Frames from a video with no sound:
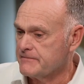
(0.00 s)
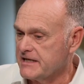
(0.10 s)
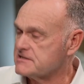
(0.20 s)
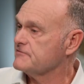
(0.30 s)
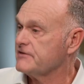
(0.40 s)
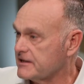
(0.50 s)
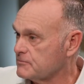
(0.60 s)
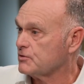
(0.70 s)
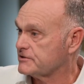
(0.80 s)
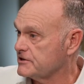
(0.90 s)
it's
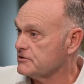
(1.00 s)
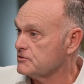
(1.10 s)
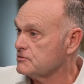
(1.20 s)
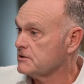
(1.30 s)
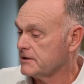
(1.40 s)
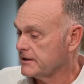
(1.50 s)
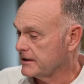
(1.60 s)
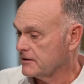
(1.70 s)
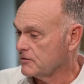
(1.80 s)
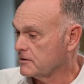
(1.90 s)
available to you
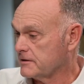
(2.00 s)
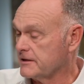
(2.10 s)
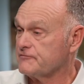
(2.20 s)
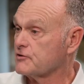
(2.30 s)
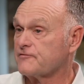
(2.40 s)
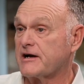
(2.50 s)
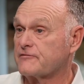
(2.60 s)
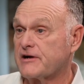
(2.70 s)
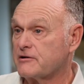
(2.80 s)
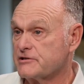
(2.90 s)
if you're a
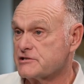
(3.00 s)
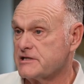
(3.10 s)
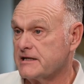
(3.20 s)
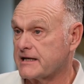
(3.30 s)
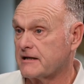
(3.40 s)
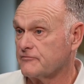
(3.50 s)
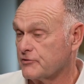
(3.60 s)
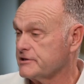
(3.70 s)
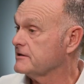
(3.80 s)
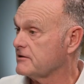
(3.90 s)
firefighter in the state of
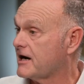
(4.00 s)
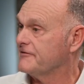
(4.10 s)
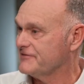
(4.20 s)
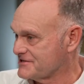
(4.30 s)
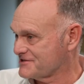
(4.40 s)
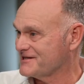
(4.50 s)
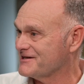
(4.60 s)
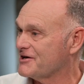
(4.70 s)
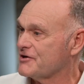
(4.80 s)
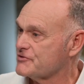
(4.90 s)
California, and obviously
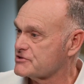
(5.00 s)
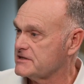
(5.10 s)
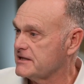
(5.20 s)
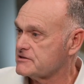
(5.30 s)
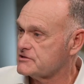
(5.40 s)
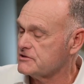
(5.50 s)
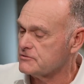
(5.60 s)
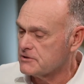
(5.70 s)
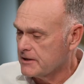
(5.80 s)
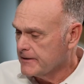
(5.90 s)
in other states
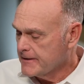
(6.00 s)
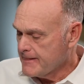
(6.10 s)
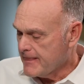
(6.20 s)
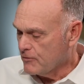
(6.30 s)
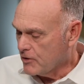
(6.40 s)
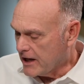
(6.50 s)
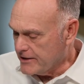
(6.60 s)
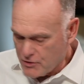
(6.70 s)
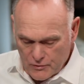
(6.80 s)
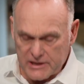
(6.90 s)
too.
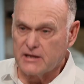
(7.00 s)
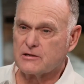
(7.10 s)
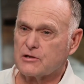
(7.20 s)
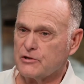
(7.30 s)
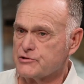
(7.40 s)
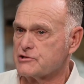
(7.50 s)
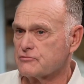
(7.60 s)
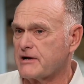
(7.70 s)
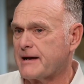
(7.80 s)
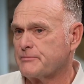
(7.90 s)
I know we're getting close
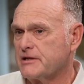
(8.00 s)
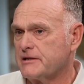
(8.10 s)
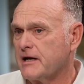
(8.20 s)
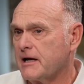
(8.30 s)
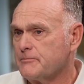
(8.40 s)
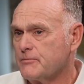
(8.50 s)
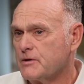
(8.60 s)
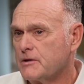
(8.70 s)
to wrapping it up.